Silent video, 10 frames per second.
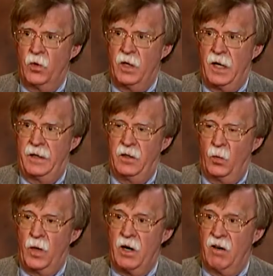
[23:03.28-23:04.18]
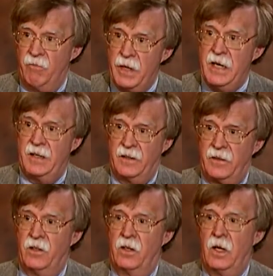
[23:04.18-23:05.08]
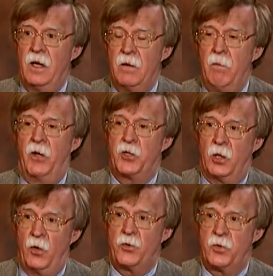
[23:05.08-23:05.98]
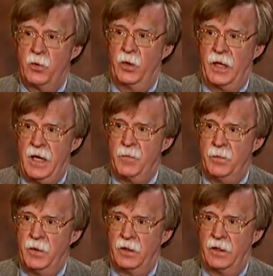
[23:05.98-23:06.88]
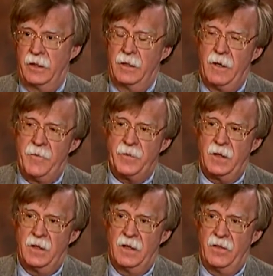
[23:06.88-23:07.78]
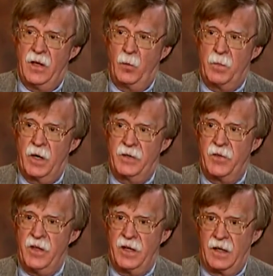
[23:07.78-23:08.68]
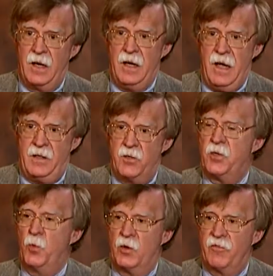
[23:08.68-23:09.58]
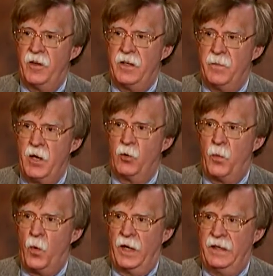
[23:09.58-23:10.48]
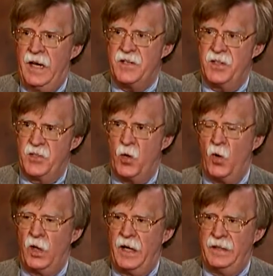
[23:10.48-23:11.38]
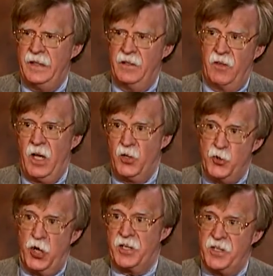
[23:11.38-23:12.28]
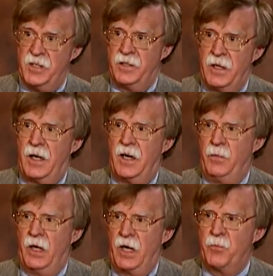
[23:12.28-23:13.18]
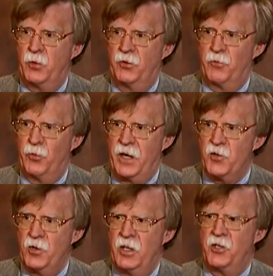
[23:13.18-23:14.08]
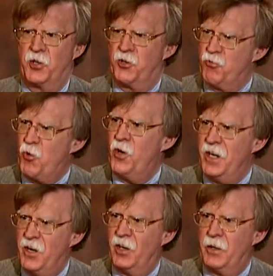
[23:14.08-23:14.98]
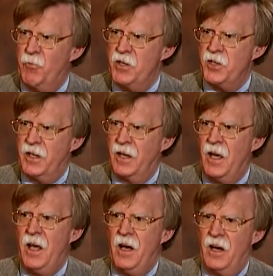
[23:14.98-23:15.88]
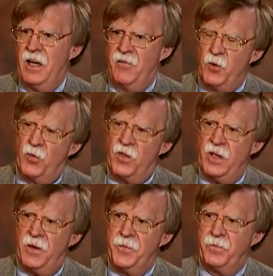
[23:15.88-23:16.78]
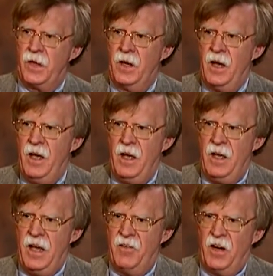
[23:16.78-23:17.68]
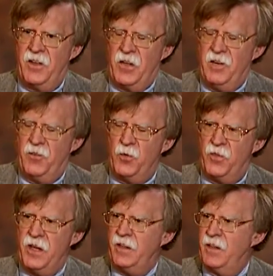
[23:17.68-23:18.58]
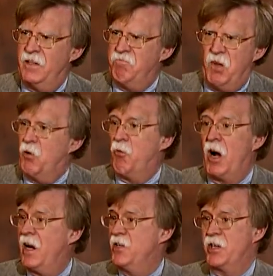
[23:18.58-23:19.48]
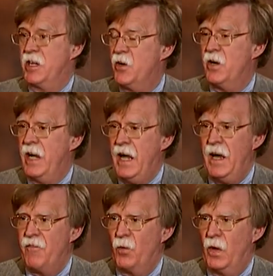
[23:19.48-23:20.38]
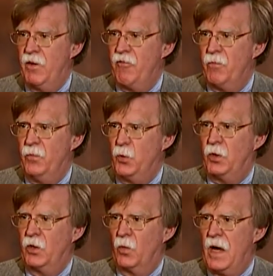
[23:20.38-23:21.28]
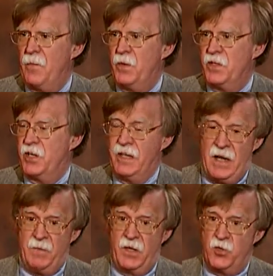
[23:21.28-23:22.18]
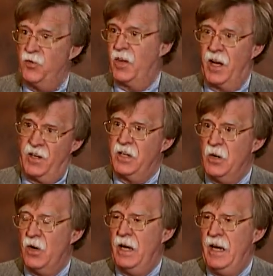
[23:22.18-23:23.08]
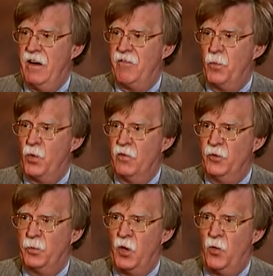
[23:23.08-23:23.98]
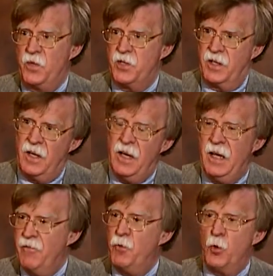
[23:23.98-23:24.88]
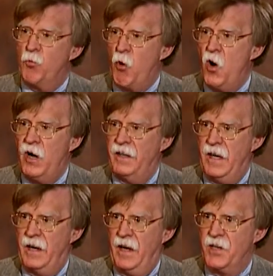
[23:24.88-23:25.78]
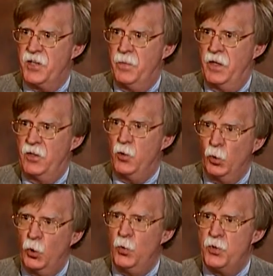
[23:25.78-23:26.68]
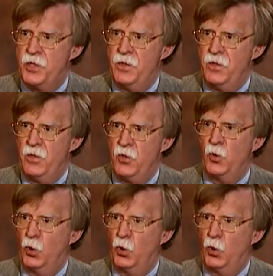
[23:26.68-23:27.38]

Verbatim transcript: we're not aware of, meaning that they're much closer to a capability than we might think. And there's a more fundamental point, and that's this whole idea of just-in-time non-proliferation is extraordinarily risky. If you explain that term. If you think that Iran is a year and a half away from nuclear weapons, and that means you've got a year and a half more of diplomacy, if you're wrong in that estimate, you lose, off by 6 months, you